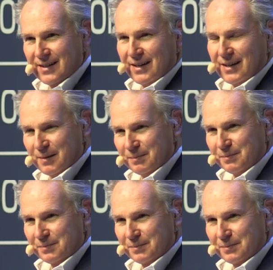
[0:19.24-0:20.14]

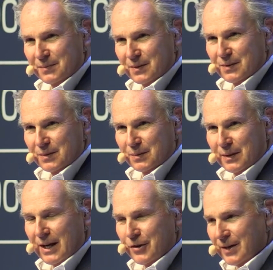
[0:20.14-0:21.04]
When
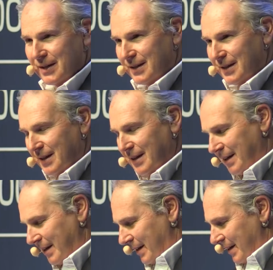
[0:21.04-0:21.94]
Hendrik
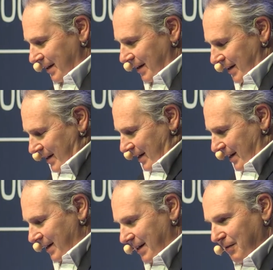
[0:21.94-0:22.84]

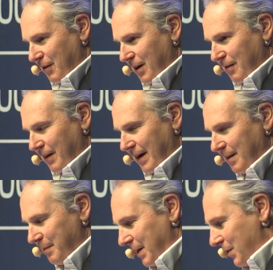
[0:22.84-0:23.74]
and Ivar invited
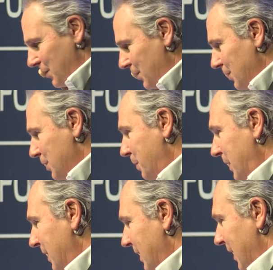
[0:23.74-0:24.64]
me to
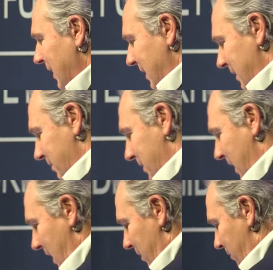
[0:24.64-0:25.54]
speak, I
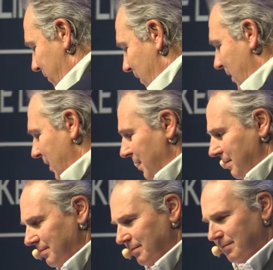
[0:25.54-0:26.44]
came for
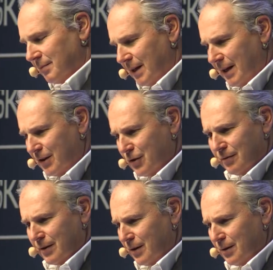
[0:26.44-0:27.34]
an
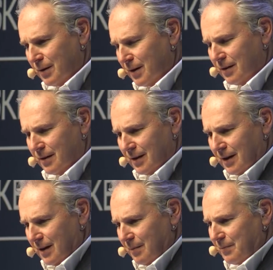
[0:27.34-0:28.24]
interview or a